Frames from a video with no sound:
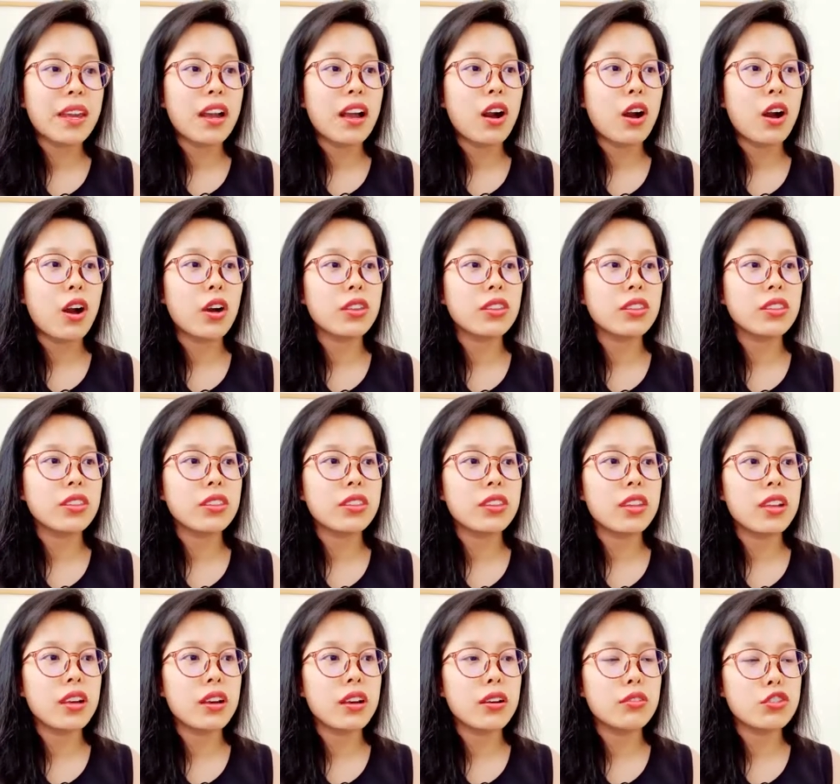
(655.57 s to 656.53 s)
on
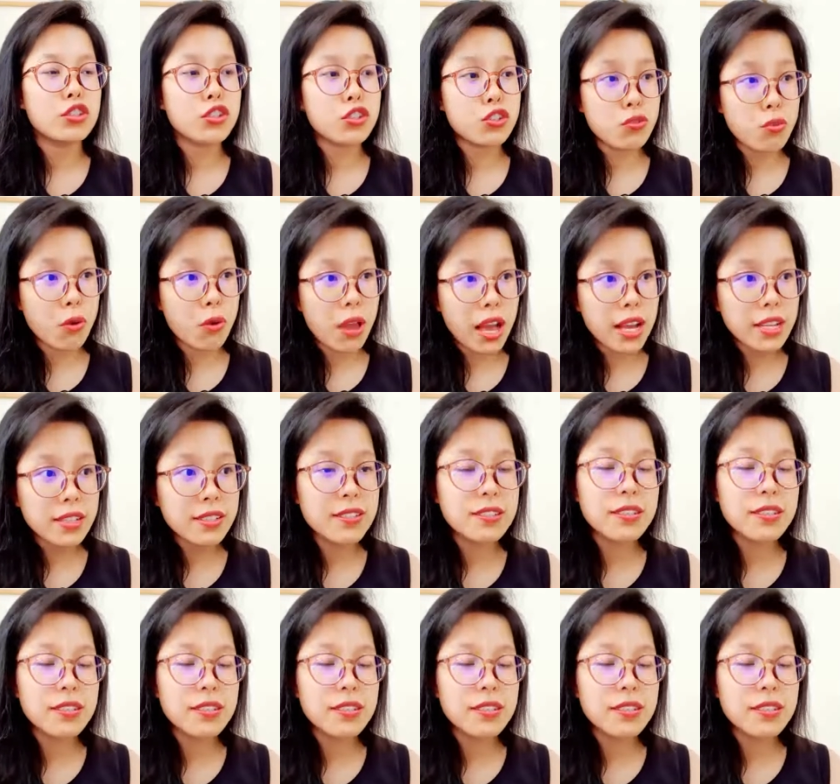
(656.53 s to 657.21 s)
the stress,